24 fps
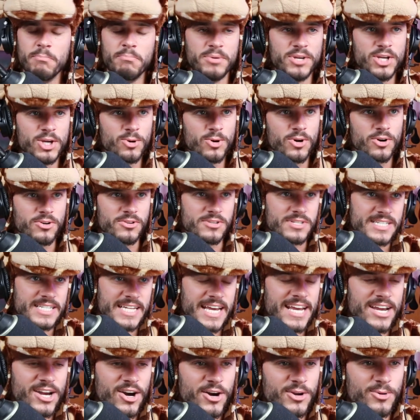bugles
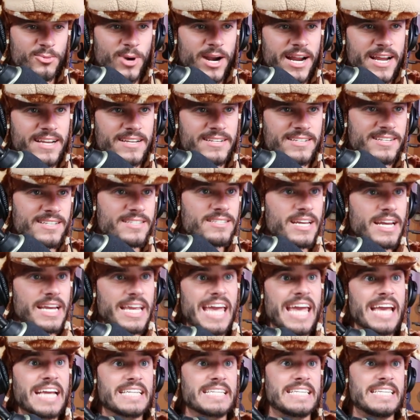take on race. It's
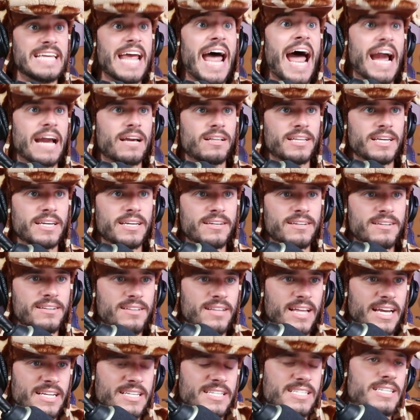like, exactly.
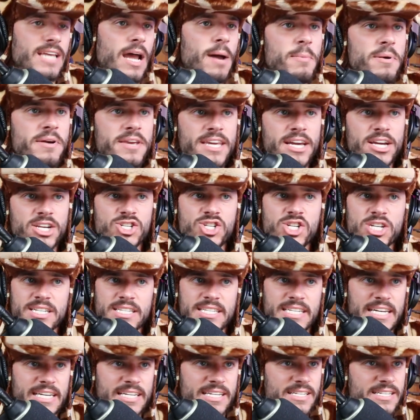Like, some of you
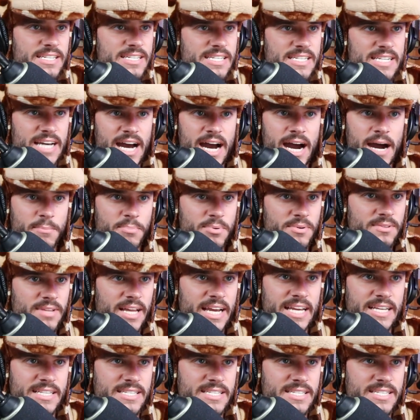just need to stop. Like,